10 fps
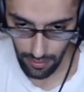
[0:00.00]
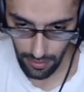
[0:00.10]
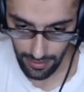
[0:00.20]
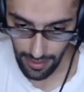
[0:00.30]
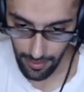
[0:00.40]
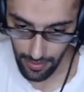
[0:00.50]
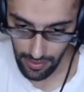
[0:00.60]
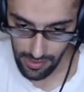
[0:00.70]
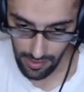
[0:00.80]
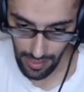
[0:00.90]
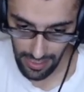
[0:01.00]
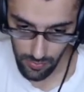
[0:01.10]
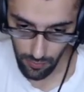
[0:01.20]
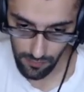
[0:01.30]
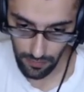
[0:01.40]
king, because the next
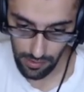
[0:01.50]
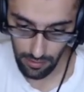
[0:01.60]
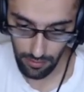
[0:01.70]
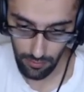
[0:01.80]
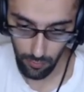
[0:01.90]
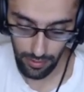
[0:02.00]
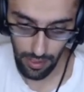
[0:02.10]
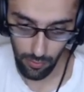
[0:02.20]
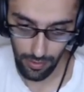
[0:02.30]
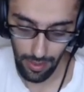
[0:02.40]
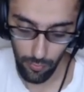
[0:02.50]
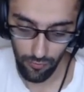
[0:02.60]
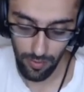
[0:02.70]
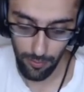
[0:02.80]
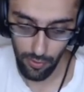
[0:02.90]
move when I move
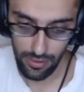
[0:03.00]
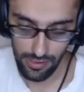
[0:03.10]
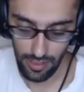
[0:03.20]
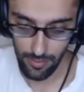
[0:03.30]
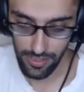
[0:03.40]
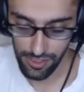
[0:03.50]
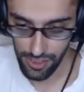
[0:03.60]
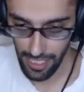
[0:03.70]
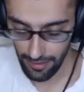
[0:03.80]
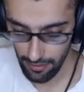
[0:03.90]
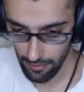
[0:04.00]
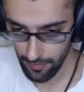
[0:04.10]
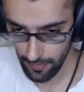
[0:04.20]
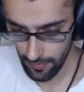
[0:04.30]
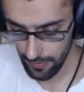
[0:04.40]
my pawn is going to be check.
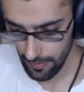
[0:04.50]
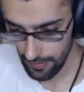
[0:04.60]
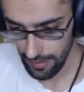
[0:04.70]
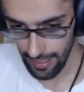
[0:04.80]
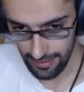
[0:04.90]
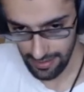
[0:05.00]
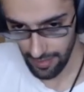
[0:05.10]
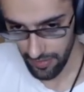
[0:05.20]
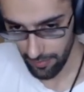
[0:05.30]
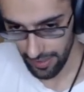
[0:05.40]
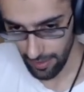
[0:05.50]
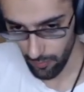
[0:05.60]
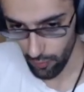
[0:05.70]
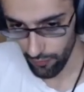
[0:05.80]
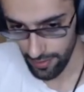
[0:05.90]
At the same time he can
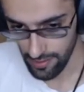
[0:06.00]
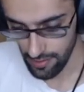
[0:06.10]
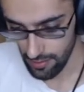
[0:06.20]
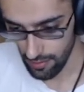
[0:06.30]
move his